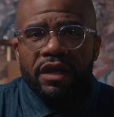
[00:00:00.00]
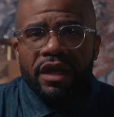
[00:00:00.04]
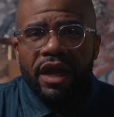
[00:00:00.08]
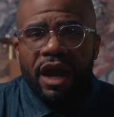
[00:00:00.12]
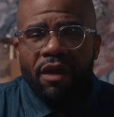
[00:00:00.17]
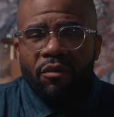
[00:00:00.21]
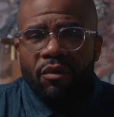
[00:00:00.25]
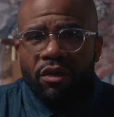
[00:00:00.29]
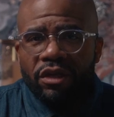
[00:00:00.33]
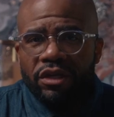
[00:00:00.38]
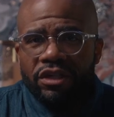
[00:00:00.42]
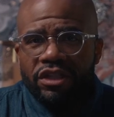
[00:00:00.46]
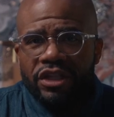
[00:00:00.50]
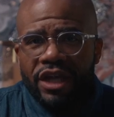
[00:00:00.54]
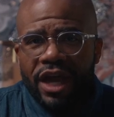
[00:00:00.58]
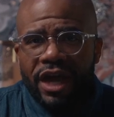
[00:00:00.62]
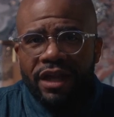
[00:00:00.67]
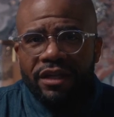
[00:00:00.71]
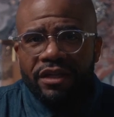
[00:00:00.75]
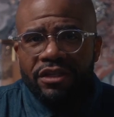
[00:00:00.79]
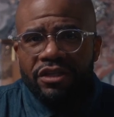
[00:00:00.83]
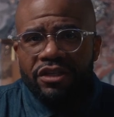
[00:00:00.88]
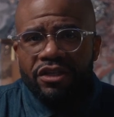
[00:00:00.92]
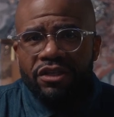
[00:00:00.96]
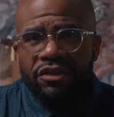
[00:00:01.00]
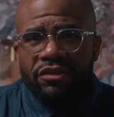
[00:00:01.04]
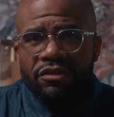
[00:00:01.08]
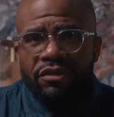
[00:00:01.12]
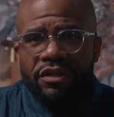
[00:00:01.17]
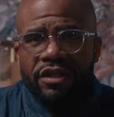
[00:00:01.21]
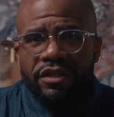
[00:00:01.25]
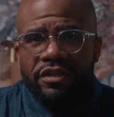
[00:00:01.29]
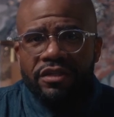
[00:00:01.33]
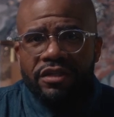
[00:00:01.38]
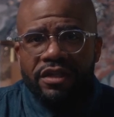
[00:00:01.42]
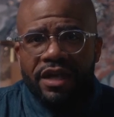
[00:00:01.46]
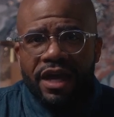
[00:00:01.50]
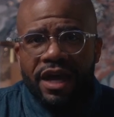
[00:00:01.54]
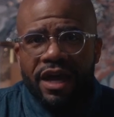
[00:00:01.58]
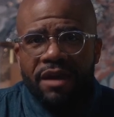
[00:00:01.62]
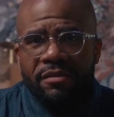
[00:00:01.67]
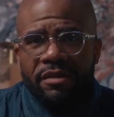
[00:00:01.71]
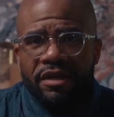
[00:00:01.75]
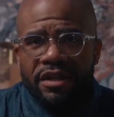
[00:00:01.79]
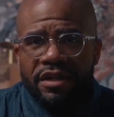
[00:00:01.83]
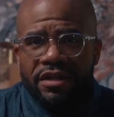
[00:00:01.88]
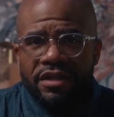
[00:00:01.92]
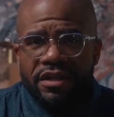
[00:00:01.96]
And I want to challenge you this
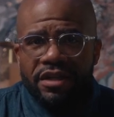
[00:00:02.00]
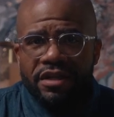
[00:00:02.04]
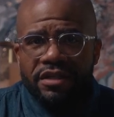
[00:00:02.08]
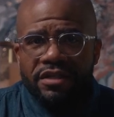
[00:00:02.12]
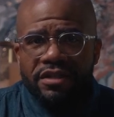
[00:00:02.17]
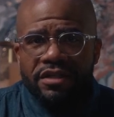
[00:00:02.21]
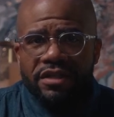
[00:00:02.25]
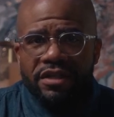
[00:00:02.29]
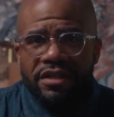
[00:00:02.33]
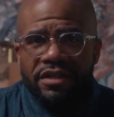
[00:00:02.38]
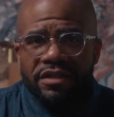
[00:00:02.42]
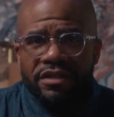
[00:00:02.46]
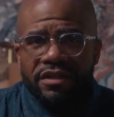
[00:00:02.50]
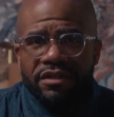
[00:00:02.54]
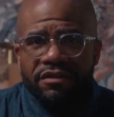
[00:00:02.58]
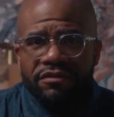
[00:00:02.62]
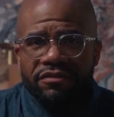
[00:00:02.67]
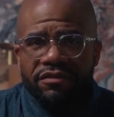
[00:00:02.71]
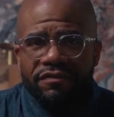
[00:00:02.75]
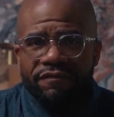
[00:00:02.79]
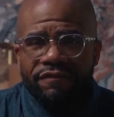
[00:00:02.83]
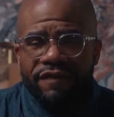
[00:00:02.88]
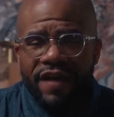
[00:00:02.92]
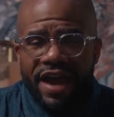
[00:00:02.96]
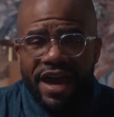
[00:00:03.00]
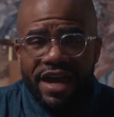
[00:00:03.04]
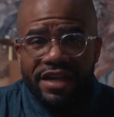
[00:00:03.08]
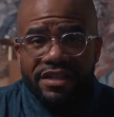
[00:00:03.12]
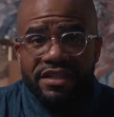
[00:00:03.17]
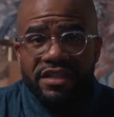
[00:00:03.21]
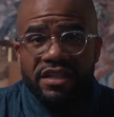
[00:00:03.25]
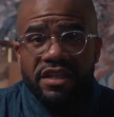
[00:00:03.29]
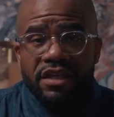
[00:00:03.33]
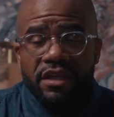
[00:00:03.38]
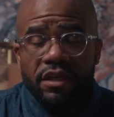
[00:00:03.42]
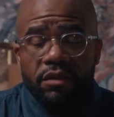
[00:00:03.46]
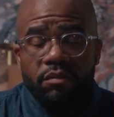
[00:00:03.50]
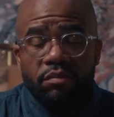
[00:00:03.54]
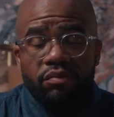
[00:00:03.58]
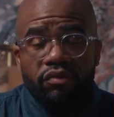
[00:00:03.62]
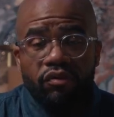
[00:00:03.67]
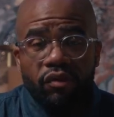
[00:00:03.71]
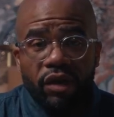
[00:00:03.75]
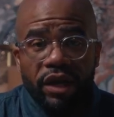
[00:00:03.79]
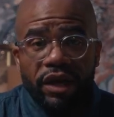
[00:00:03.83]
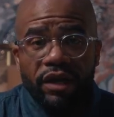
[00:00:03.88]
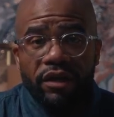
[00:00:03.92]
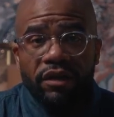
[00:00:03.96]
time and in this season of fasting and
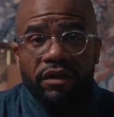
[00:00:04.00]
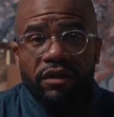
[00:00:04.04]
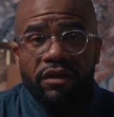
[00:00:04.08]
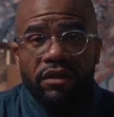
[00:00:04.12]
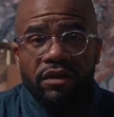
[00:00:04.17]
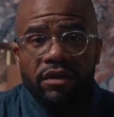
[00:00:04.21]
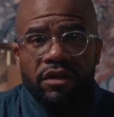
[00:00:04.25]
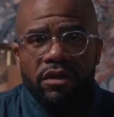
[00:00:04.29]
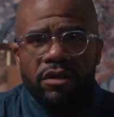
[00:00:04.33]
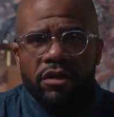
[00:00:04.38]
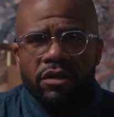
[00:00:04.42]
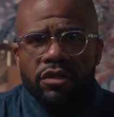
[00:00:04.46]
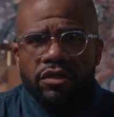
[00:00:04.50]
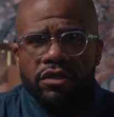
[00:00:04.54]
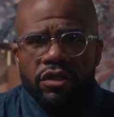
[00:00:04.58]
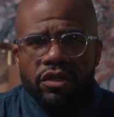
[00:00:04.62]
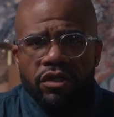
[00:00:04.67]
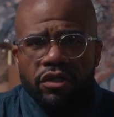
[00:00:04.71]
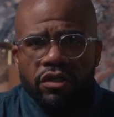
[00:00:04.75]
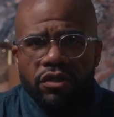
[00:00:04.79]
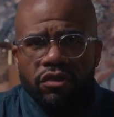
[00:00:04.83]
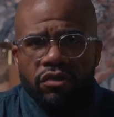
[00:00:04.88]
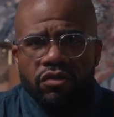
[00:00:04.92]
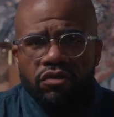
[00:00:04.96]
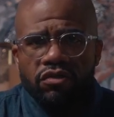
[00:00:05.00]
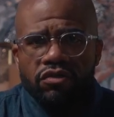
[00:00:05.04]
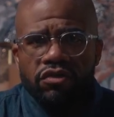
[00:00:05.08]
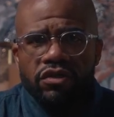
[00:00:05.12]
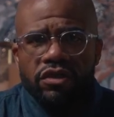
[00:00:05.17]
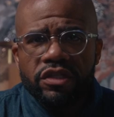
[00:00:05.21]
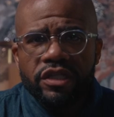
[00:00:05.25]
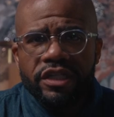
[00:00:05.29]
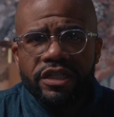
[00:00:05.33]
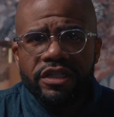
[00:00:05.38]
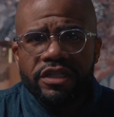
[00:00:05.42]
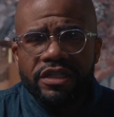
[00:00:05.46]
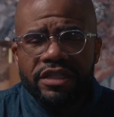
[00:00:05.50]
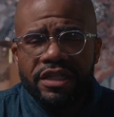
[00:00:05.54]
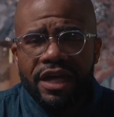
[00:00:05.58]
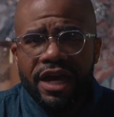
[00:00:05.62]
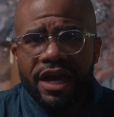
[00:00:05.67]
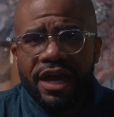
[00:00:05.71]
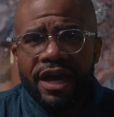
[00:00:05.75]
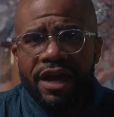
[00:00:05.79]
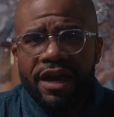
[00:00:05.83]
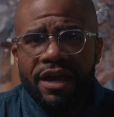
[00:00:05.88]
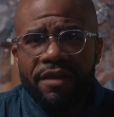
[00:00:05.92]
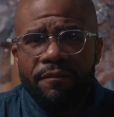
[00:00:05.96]
prayer to use this
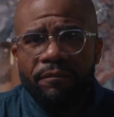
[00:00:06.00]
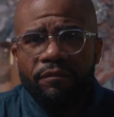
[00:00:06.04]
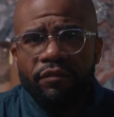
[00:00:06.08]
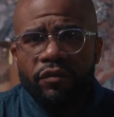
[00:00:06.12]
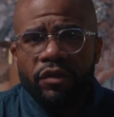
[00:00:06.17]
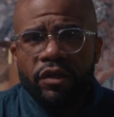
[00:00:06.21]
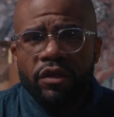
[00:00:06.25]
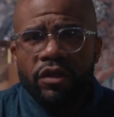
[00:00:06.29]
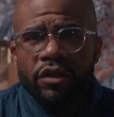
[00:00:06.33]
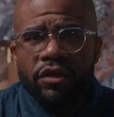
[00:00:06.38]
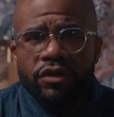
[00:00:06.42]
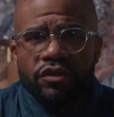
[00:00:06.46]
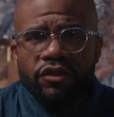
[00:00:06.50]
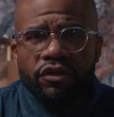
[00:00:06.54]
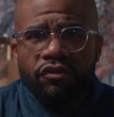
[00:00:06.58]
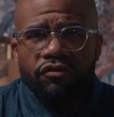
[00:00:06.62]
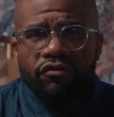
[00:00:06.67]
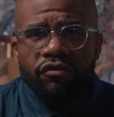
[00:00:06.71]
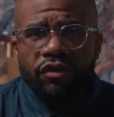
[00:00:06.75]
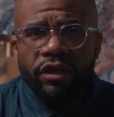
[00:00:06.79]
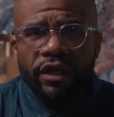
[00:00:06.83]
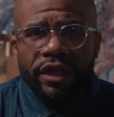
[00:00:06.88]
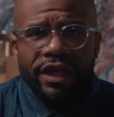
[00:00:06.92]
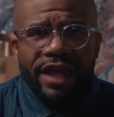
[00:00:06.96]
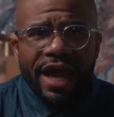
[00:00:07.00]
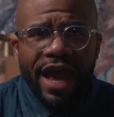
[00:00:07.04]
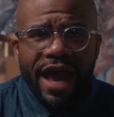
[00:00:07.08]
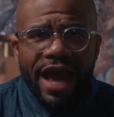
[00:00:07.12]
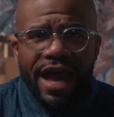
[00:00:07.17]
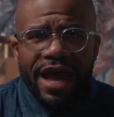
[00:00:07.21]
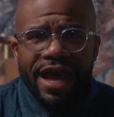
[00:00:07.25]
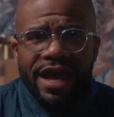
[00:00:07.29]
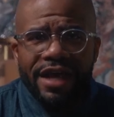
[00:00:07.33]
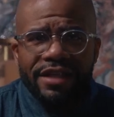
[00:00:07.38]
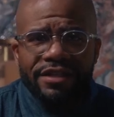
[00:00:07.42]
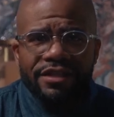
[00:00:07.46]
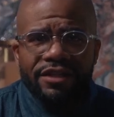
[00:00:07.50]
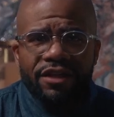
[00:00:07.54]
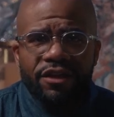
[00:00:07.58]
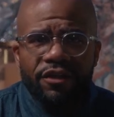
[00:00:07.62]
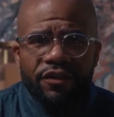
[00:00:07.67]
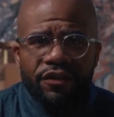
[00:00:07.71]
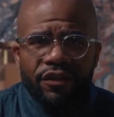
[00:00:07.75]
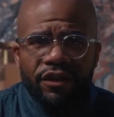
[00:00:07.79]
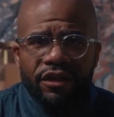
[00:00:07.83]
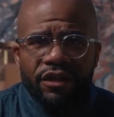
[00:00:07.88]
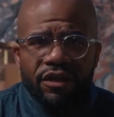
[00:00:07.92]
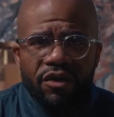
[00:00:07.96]
time to really
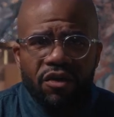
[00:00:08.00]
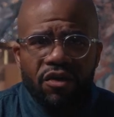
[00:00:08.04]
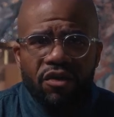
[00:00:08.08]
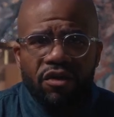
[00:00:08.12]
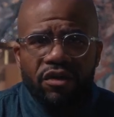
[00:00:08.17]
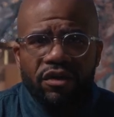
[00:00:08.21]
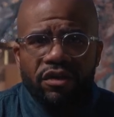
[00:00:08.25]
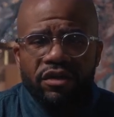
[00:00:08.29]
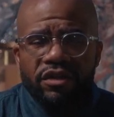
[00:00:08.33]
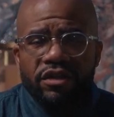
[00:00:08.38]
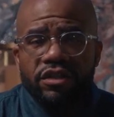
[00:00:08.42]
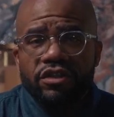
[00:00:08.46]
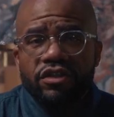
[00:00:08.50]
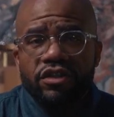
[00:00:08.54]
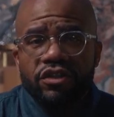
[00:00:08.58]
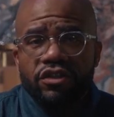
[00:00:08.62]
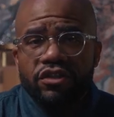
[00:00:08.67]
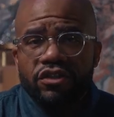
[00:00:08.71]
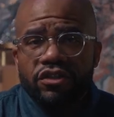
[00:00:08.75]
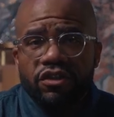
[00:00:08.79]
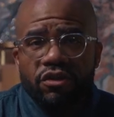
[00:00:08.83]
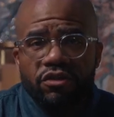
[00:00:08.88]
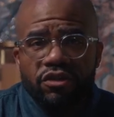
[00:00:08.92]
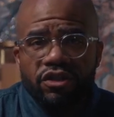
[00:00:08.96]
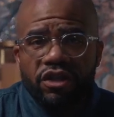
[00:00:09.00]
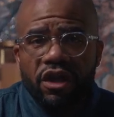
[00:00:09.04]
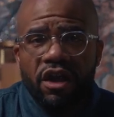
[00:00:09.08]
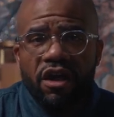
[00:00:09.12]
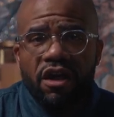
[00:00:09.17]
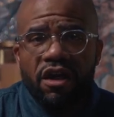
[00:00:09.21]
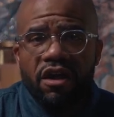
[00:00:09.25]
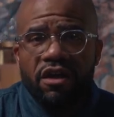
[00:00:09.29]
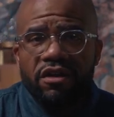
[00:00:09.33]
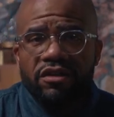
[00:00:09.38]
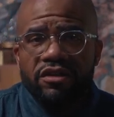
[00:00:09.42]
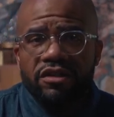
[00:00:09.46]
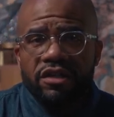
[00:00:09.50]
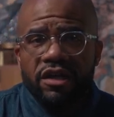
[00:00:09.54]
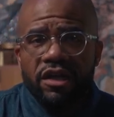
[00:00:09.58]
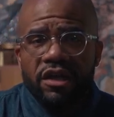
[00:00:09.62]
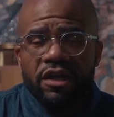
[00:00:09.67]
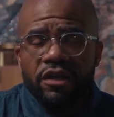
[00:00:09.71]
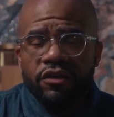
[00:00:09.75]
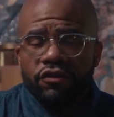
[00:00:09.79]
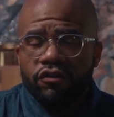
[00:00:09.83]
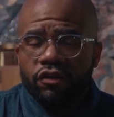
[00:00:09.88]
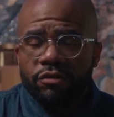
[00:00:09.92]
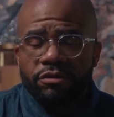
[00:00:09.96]
ask the Lord to search our hearts.
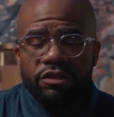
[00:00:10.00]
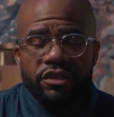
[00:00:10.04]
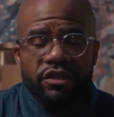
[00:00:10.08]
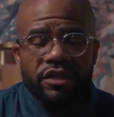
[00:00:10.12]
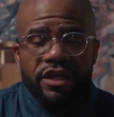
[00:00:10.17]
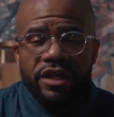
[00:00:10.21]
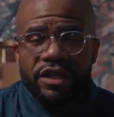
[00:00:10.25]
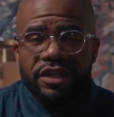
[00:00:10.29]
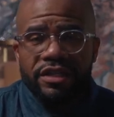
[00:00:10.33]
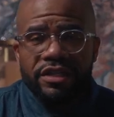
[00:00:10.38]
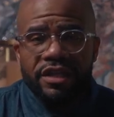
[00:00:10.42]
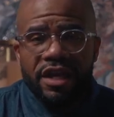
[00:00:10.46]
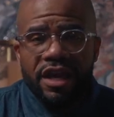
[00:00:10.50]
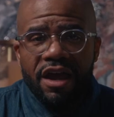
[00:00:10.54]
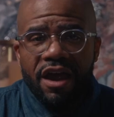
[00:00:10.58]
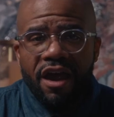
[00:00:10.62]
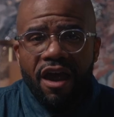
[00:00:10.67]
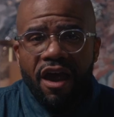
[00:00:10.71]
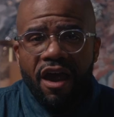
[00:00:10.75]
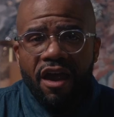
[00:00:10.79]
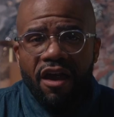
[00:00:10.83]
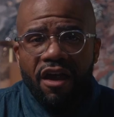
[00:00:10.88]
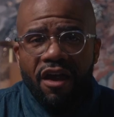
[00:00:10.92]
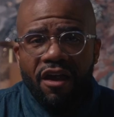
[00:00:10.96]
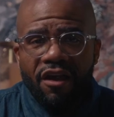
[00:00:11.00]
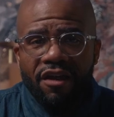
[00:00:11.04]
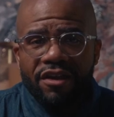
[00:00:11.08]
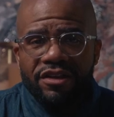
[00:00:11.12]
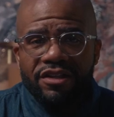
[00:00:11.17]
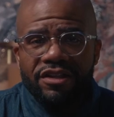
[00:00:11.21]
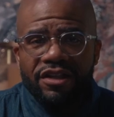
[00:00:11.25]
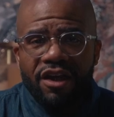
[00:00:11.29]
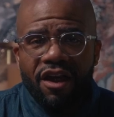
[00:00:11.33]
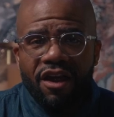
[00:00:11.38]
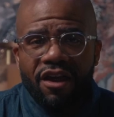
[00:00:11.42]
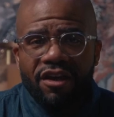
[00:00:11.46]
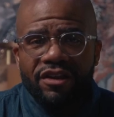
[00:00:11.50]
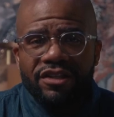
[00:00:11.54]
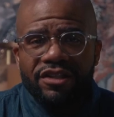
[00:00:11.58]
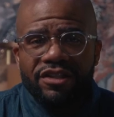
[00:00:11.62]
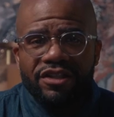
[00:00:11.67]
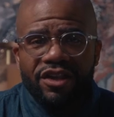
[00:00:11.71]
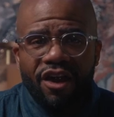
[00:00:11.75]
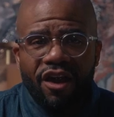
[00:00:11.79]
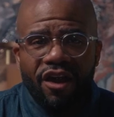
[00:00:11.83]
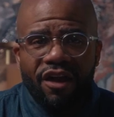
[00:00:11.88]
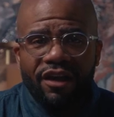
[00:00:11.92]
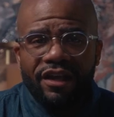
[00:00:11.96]
Scripture says, Our hearts are
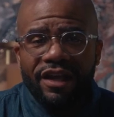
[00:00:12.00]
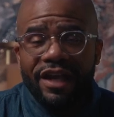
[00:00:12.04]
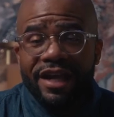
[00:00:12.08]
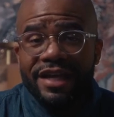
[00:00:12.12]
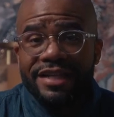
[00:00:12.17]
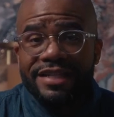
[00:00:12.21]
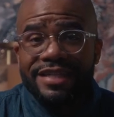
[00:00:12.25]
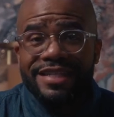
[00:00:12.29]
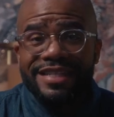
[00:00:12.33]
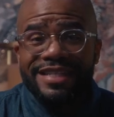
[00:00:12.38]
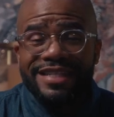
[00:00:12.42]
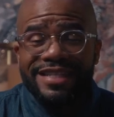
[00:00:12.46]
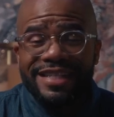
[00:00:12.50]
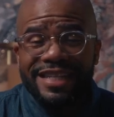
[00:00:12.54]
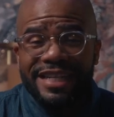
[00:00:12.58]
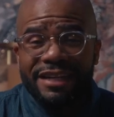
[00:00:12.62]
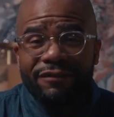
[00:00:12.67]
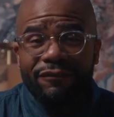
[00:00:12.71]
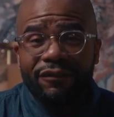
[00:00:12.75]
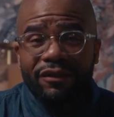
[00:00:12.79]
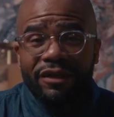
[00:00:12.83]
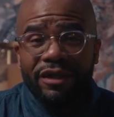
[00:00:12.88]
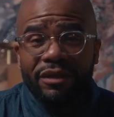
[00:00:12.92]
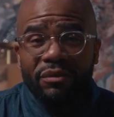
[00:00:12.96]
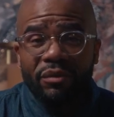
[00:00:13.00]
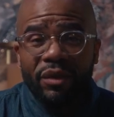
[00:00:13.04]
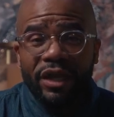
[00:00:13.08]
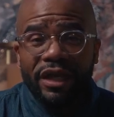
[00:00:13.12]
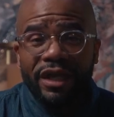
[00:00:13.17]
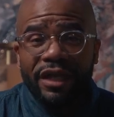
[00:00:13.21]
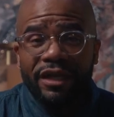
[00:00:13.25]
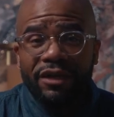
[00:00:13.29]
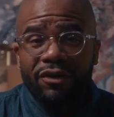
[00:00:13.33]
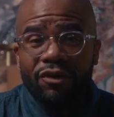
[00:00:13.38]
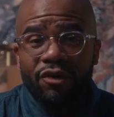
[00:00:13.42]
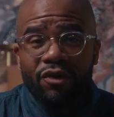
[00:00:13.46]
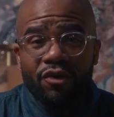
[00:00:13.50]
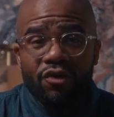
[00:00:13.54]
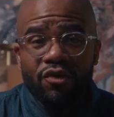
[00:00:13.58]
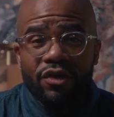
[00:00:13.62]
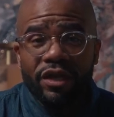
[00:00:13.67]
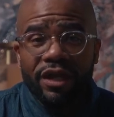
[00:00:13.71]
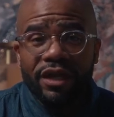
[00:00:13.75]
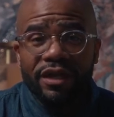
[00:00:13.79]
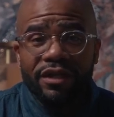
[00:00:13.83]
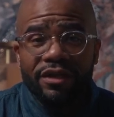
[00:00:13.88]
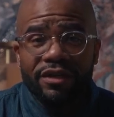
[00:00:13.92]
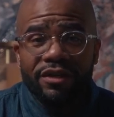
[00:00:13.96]
dark and deceitfully wicked.
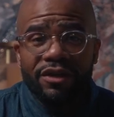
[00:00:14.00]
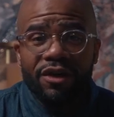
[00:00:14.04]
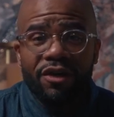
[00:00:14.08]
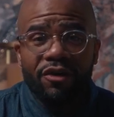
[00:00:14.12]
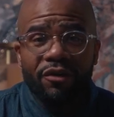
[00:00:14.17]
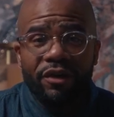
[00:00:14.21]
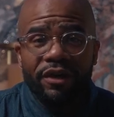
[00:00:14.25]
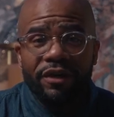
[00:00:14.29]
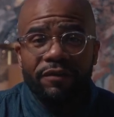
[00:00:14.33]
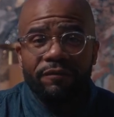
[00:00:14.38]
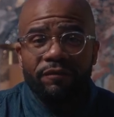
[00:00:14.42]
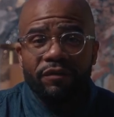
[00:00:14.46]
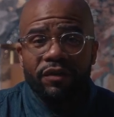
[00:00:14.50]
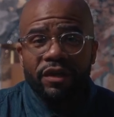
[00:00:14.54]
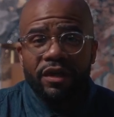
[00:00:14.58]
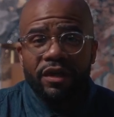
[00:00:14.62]
Who can know it?